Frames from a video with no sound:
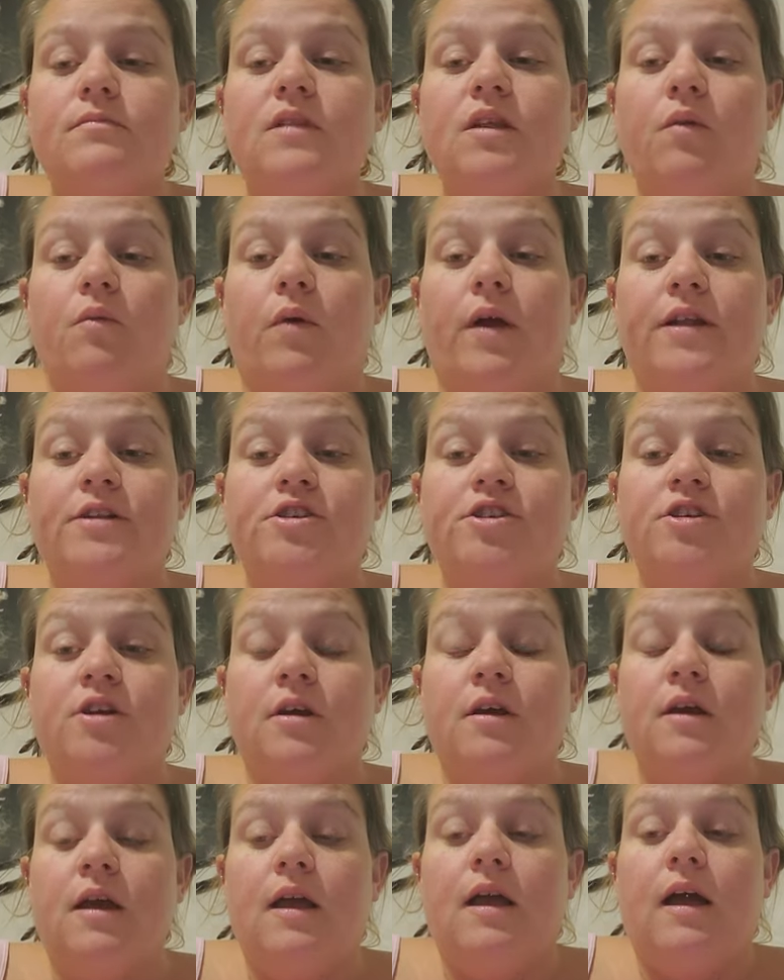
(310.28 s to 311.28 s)
which
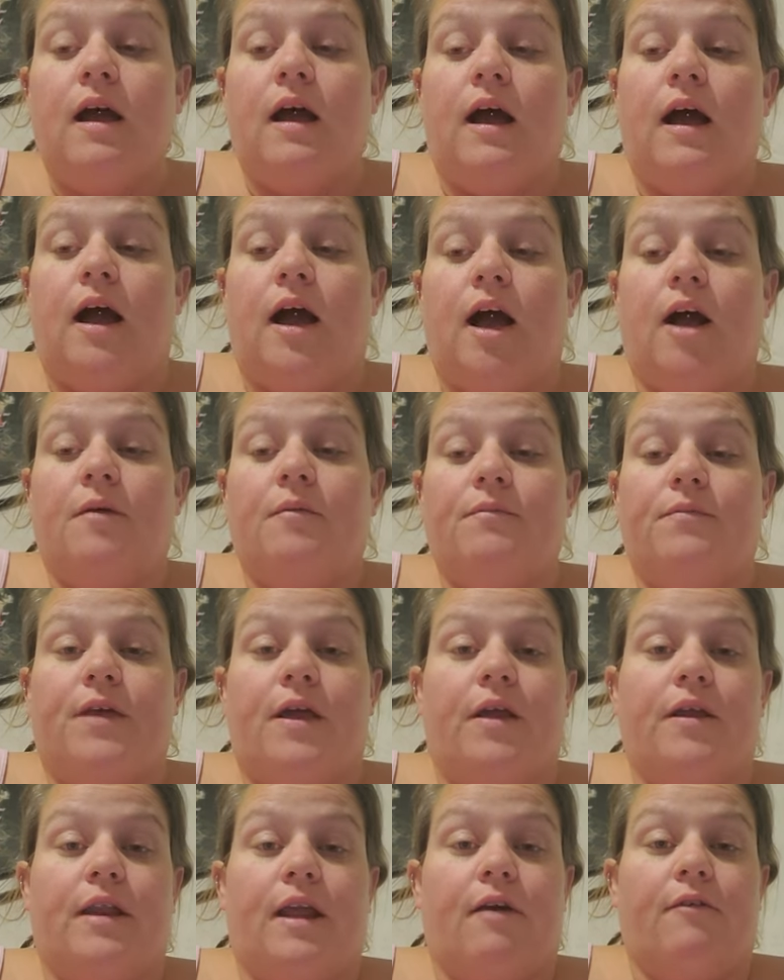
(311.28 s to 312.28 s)
um,
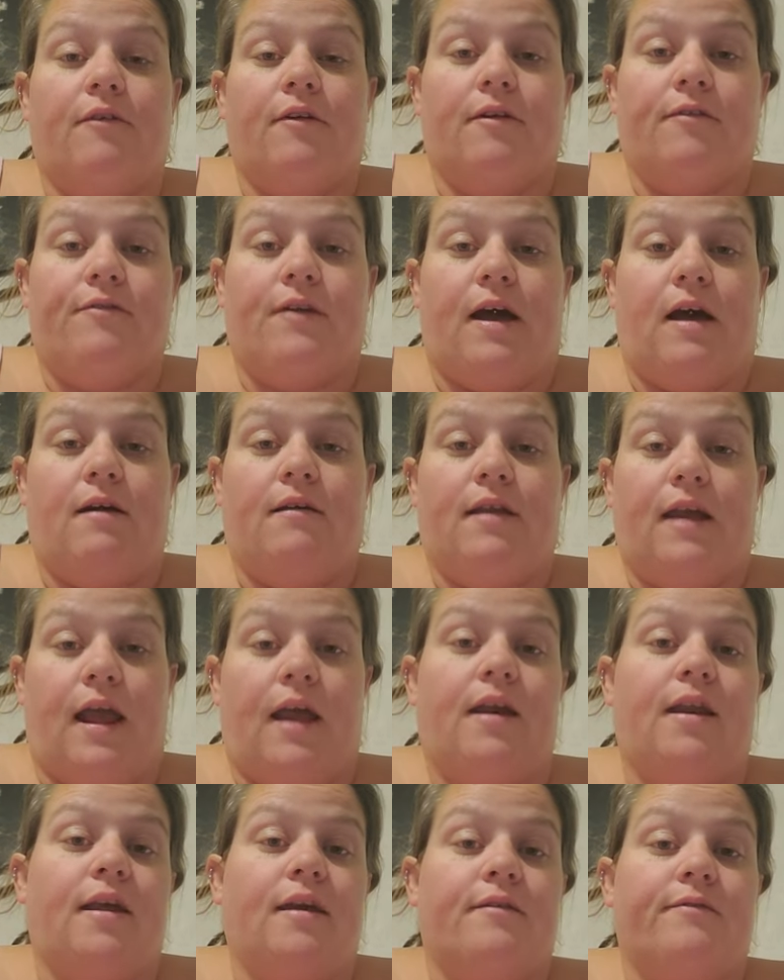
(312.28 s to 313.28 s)
they never found
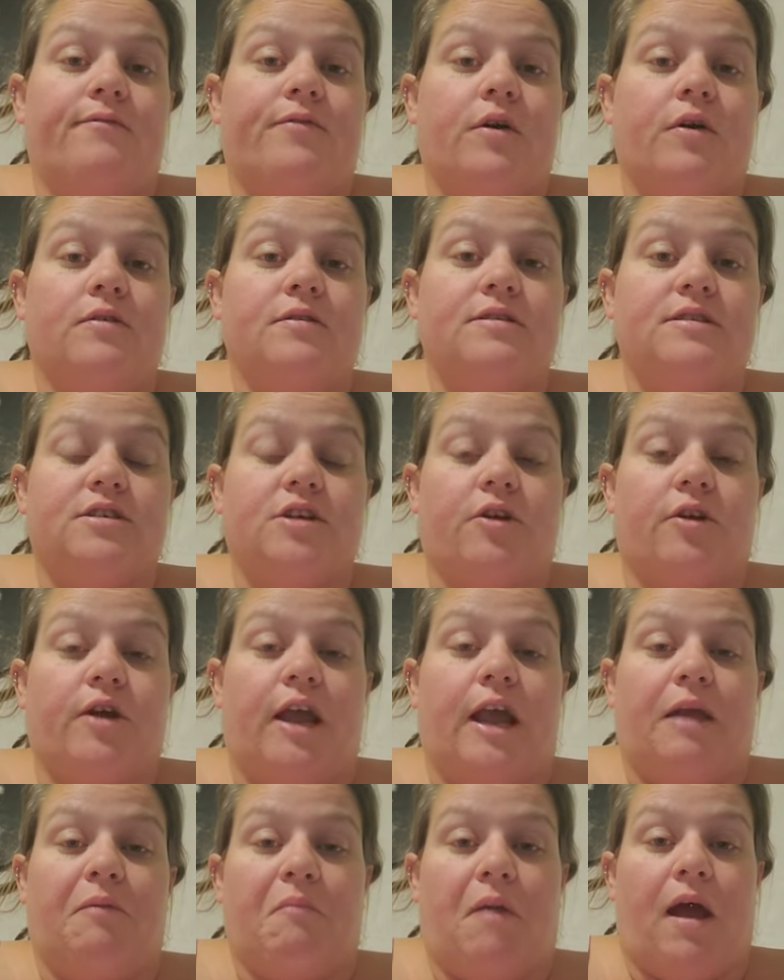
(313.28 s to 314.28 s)
any of those
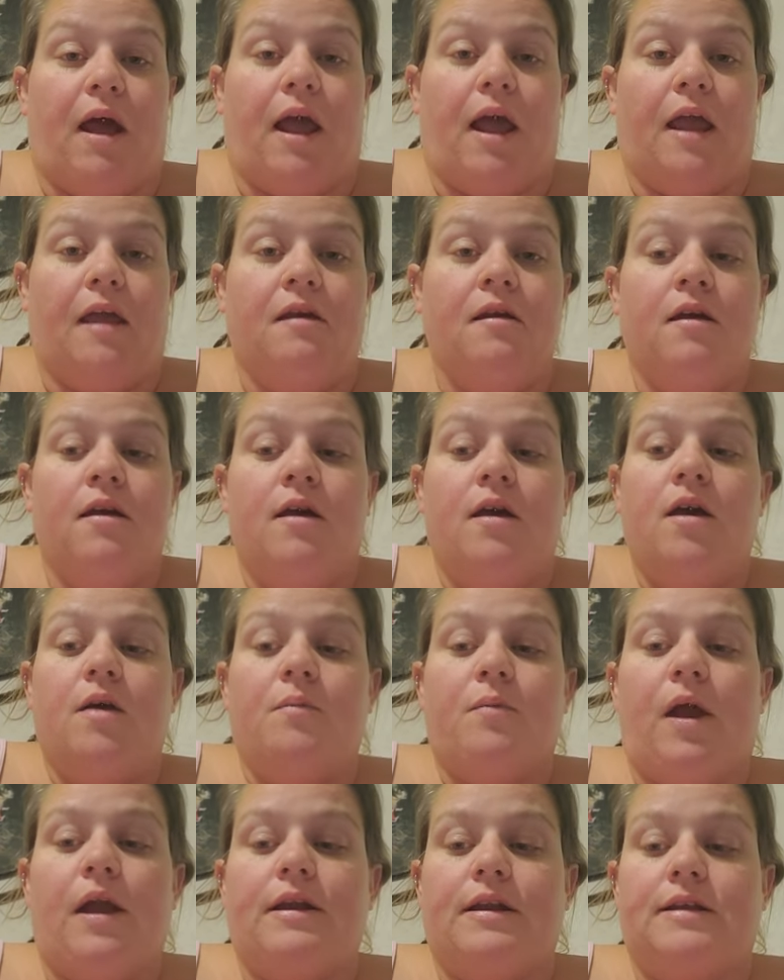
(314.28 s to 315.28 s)
during my
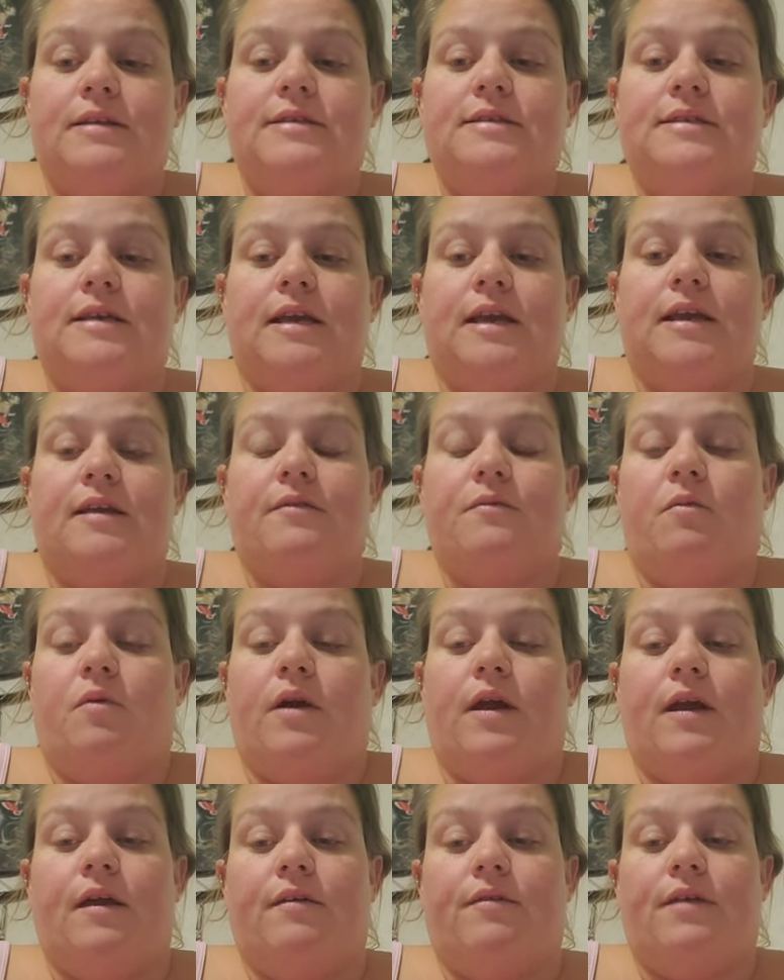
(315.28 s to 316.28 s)
pregnancy
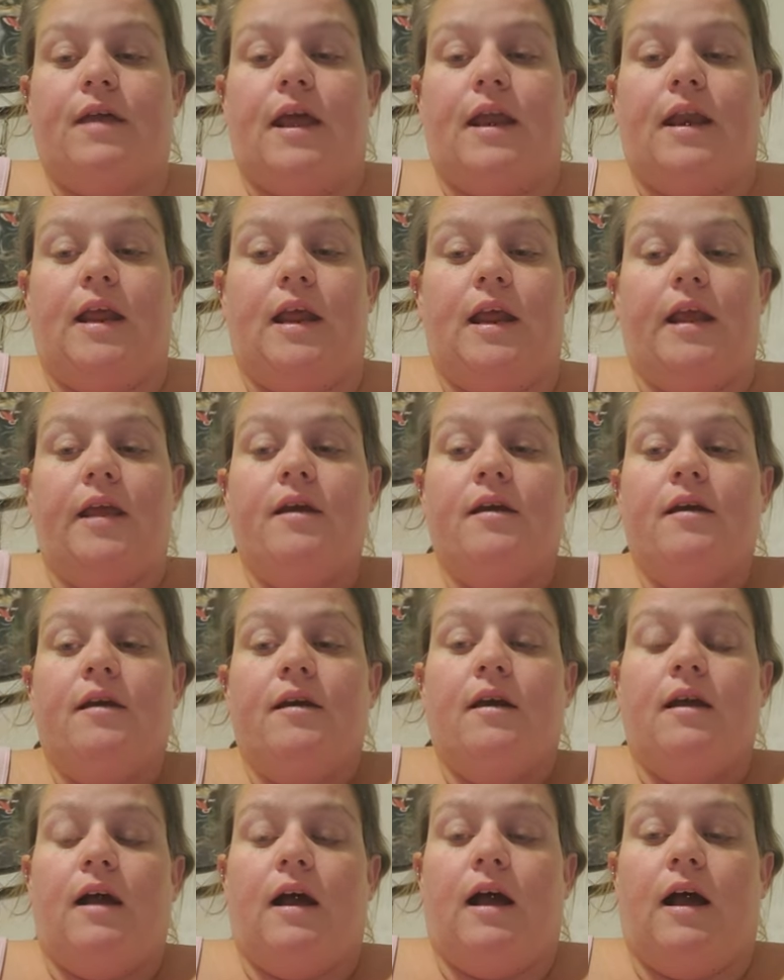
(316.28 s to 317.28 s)
with any
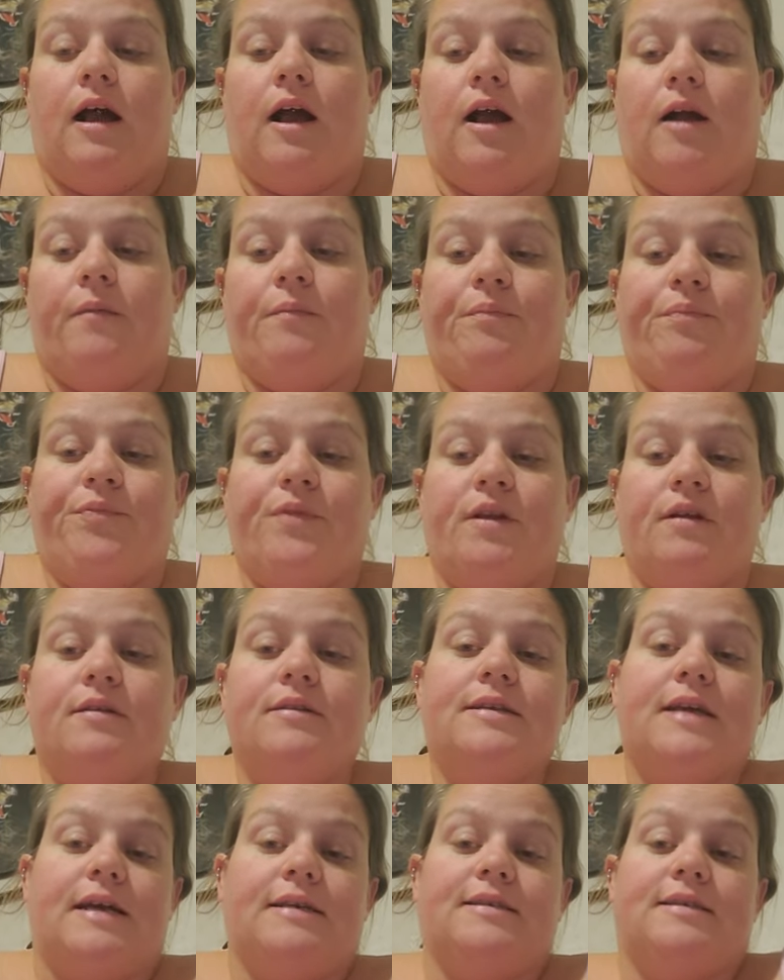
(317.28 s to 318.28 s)
um,
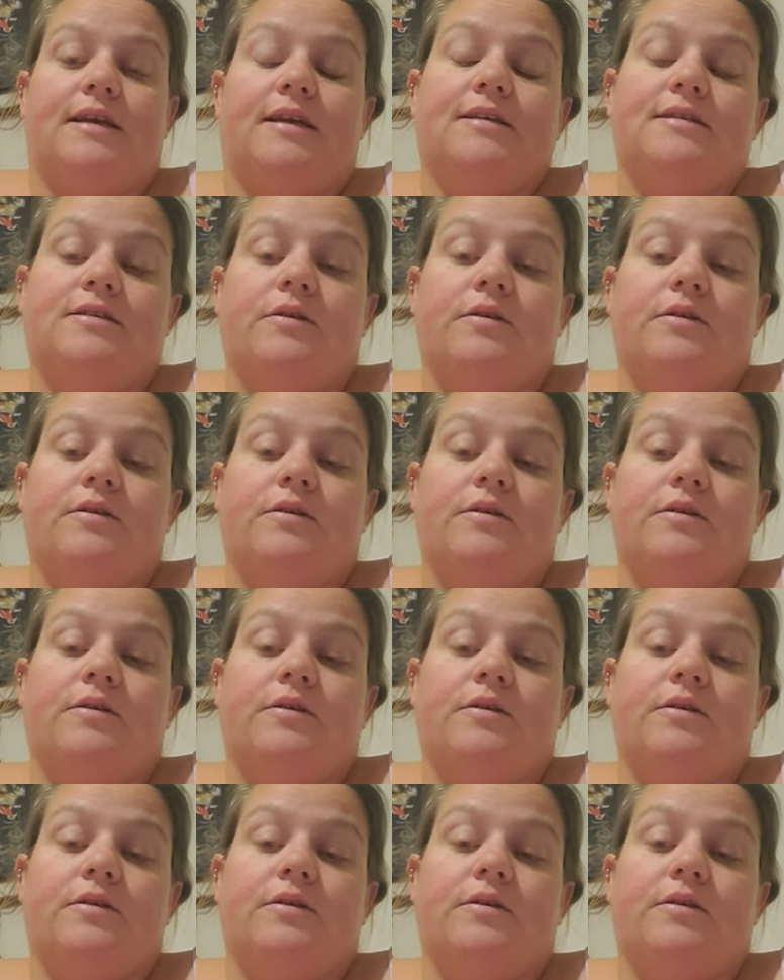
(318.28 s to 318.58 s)
testing.